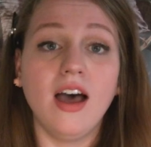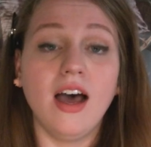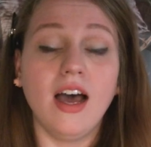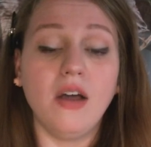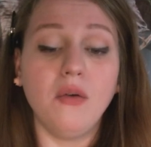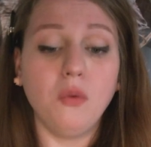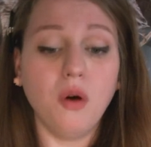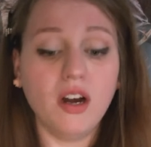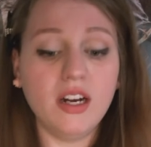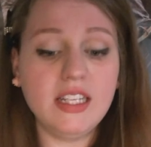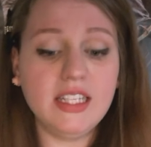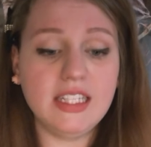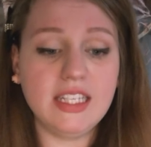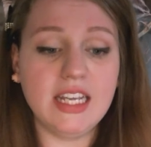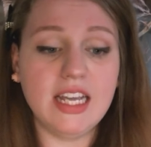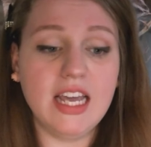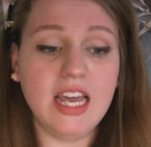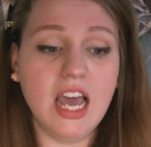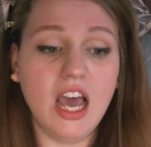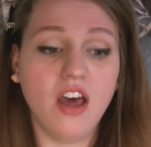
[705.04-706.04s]
I want to
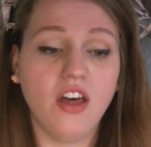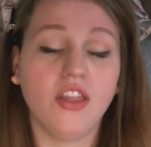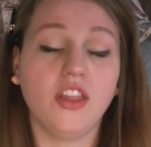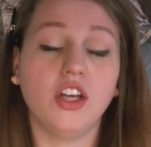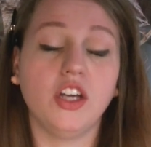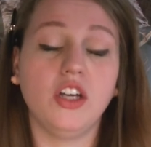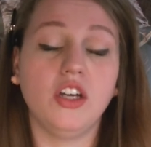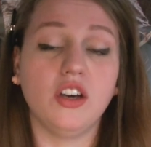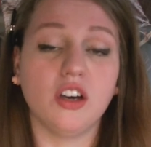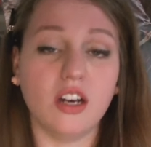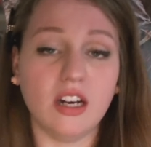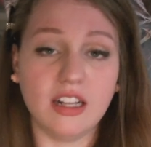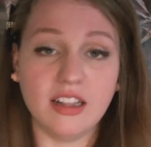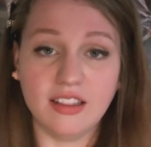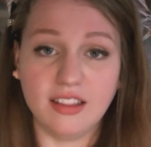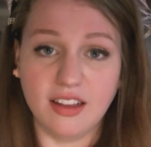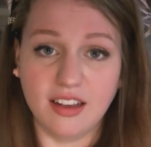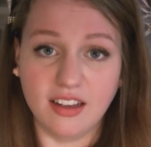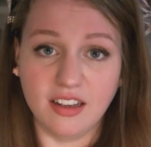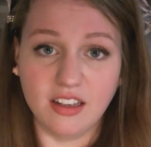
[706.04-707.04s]
see the good
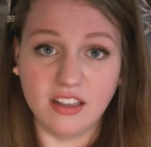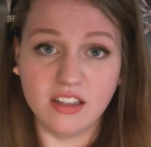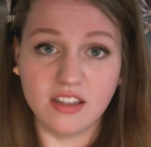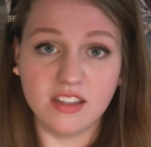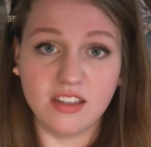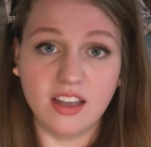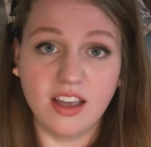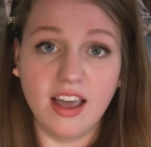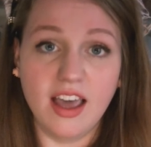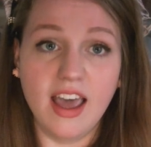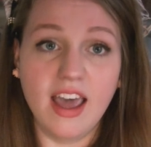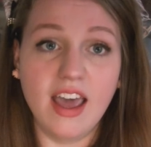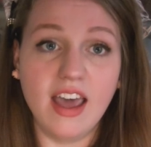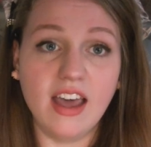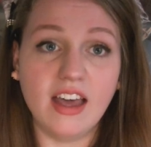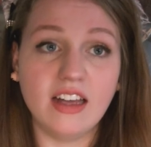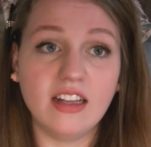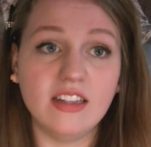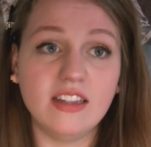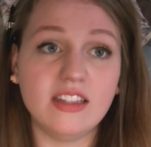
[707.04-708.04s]
in things.
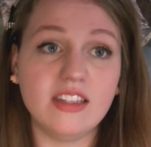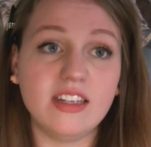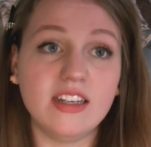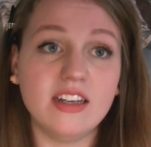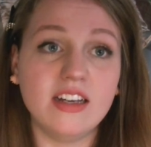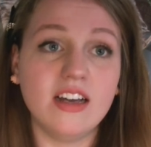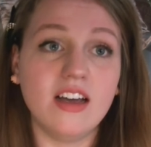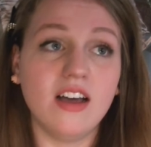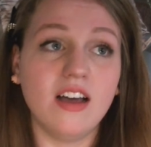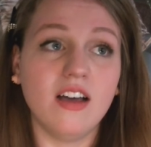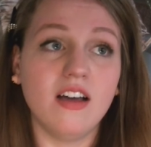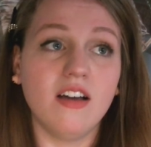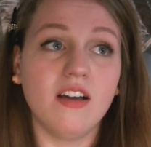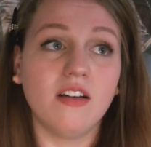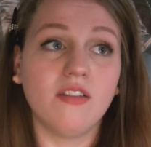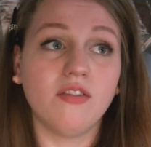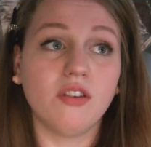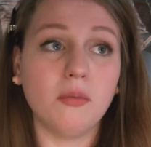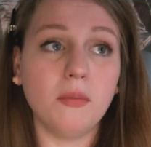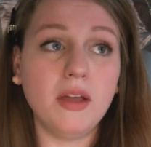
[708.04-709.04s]
And
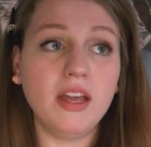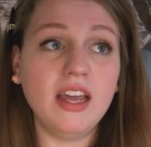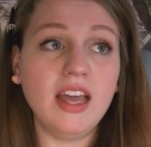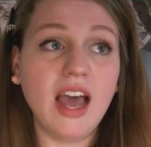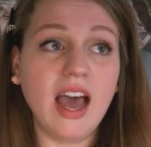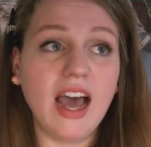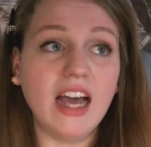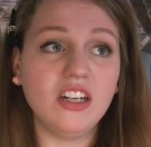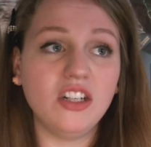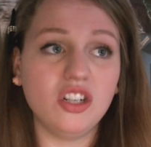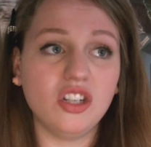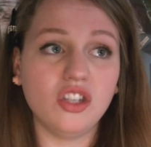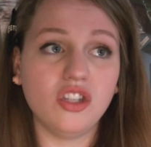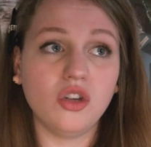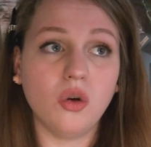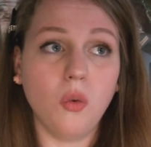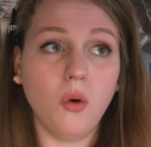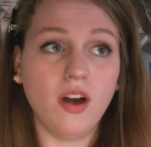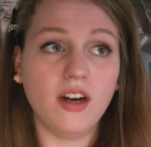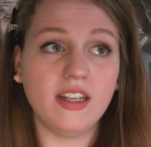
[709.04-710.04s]
for me, I just
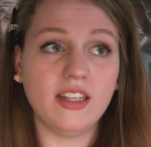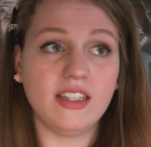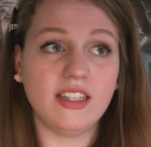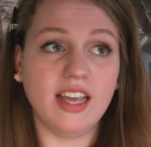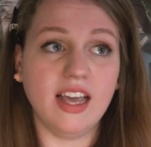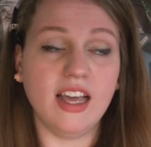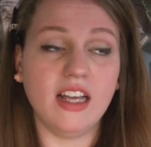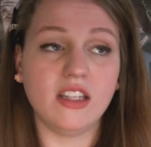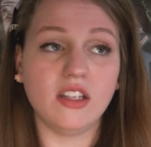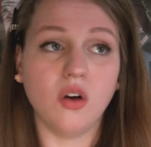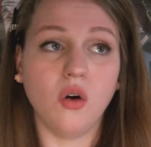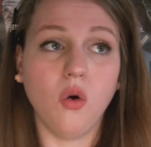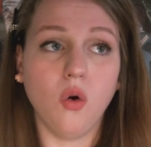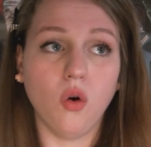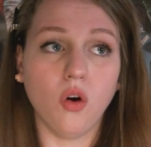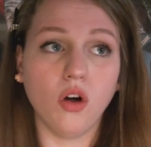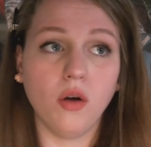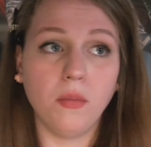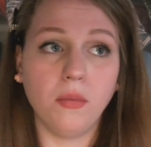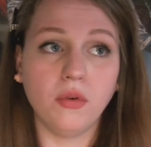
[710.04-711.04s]
don't want to say it's a
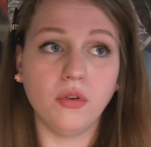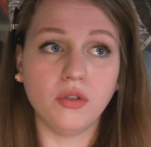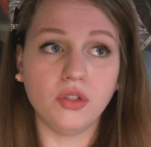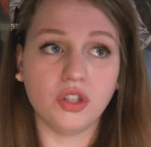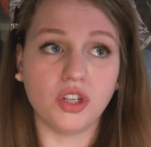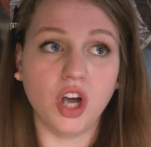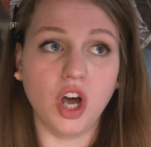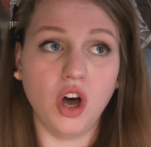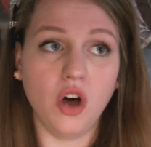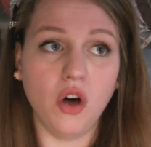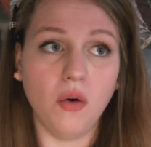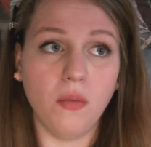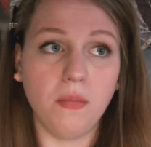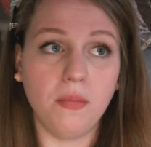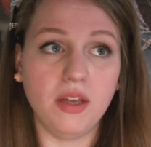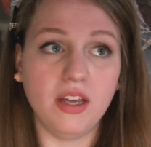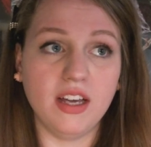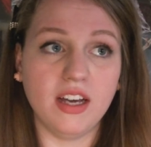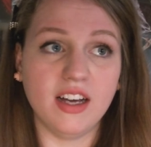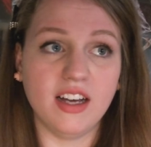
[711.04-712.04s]
horrible show
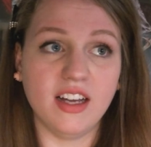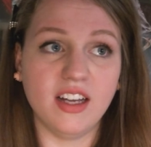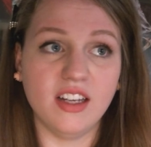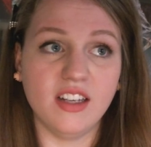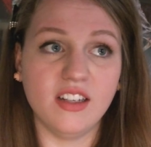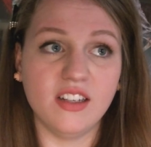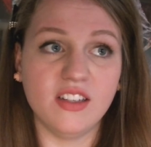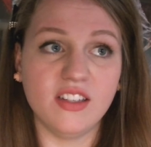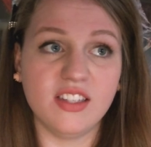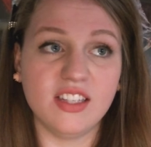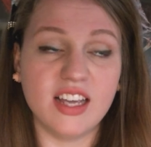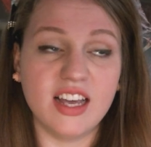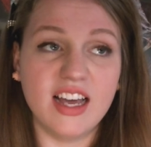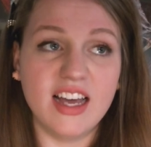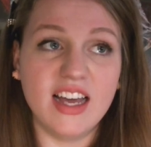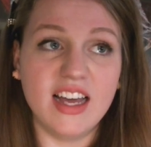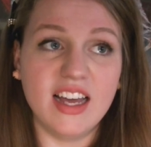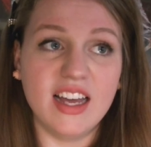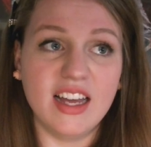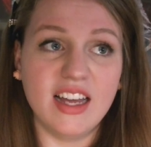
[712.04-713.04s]
because
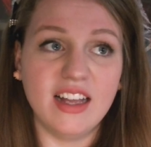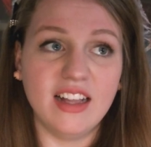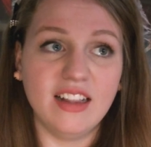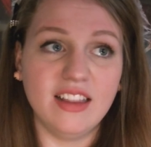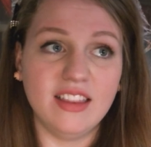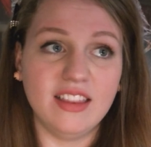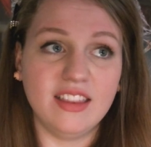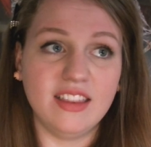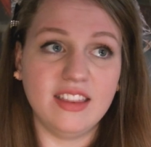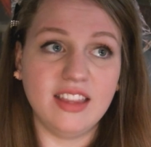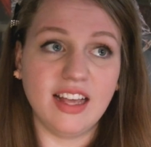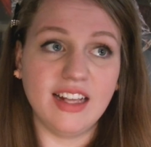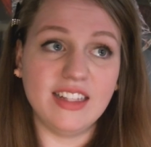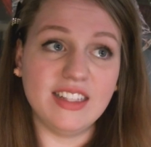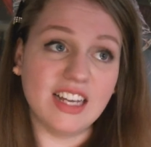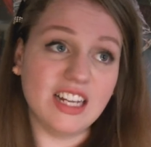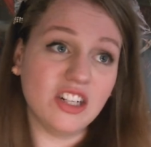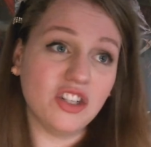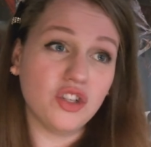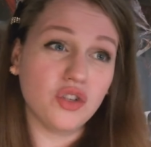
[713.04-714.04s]
they
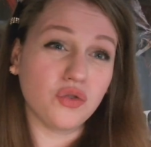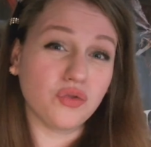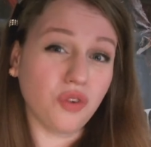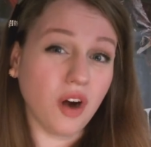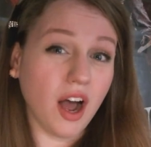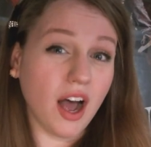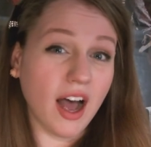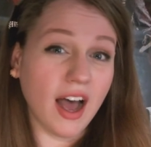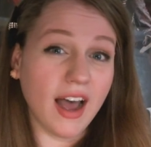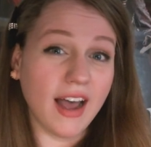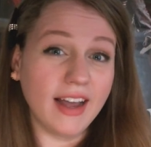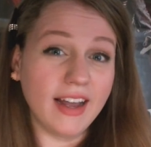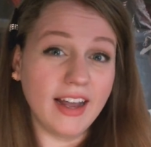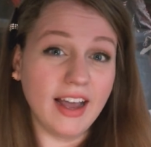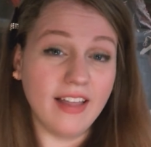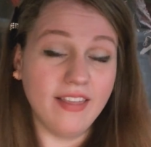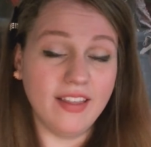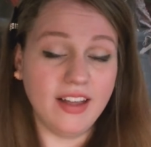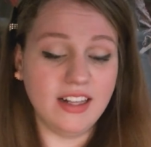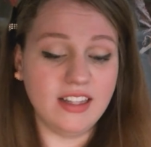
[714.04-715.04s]
did try
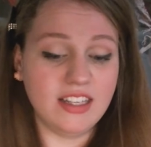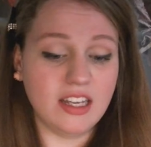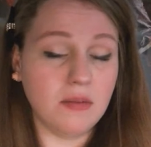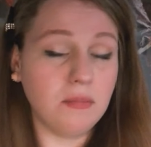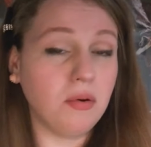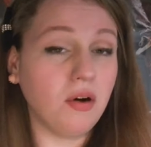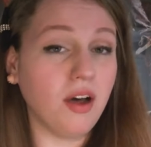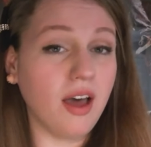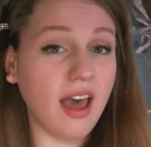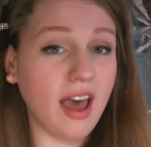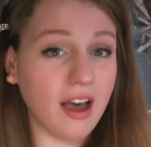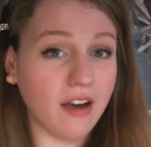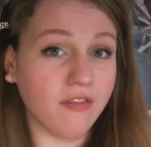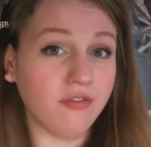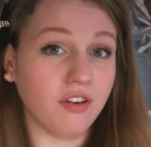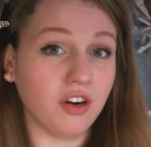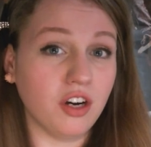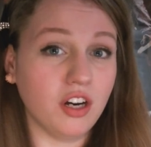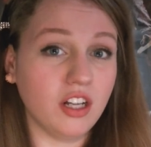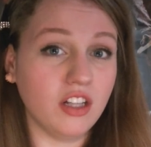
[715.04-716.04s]
and they did put
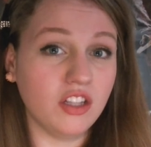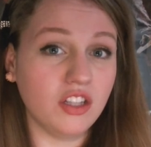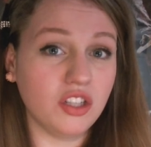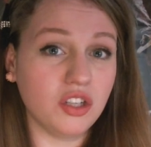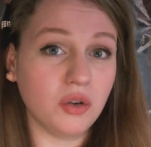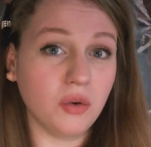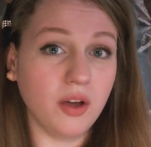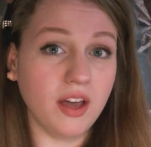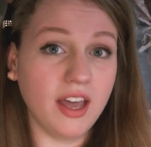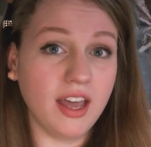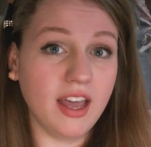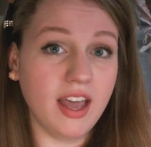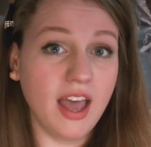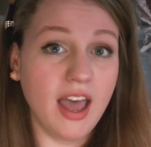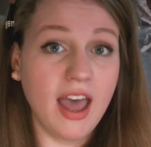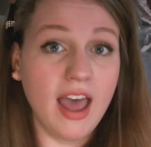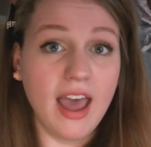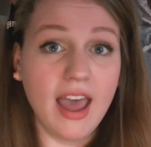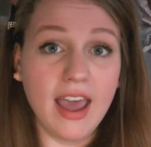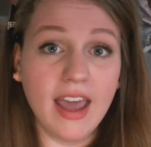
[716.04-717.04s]
effort into it,
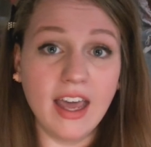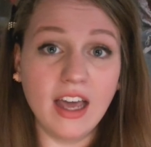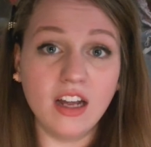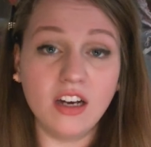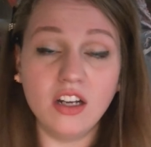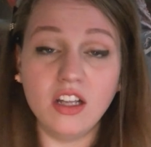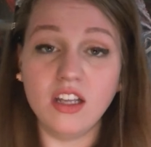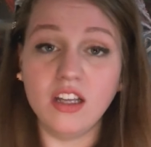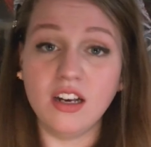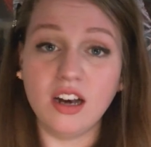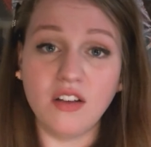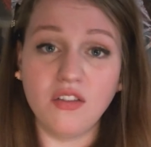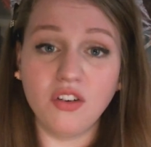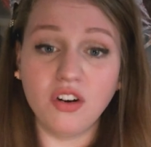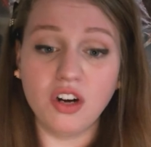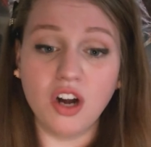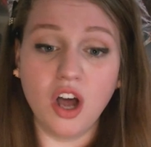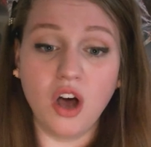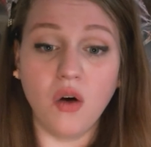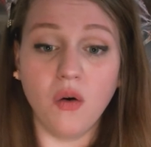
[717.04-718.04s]
and you
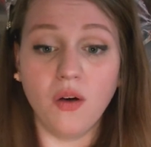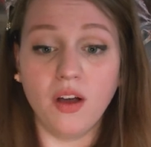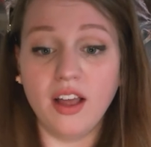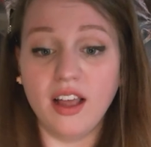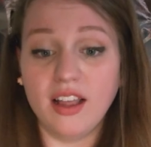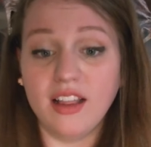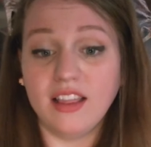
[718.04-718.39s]
never know.